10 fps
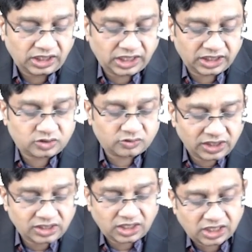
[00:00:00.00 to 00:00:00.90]
At
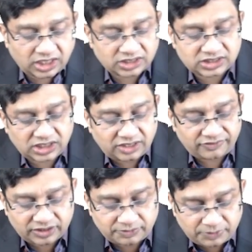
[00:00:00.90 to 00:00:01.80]
12 hours
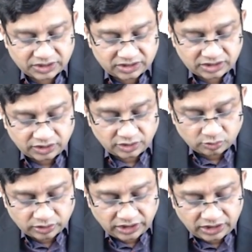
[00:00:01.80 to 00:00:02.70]
after birth in
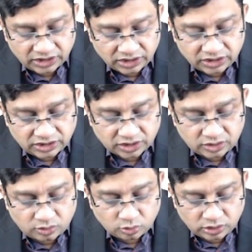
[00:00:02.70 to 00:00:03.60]
neonate, the
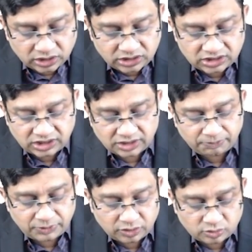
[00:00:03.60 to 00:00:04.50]
total serum
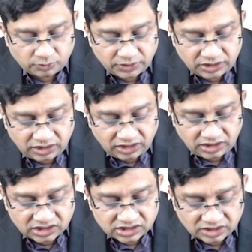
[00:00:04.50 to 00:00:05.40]
bilirubin
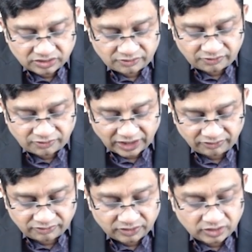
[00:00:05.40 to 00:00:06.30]
is 5.
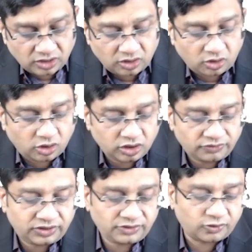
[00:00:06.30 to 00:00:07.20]
All
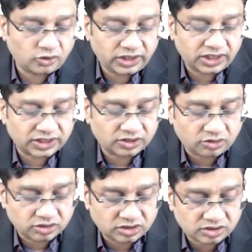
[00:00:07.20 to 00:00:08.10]
of the following are the
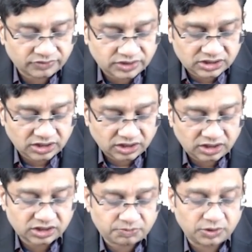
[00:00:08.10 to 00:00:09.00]
causes of this
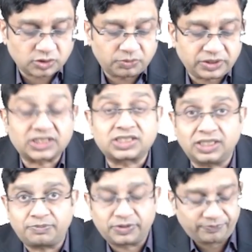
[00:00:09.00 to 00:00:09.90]
increased bilirubin except.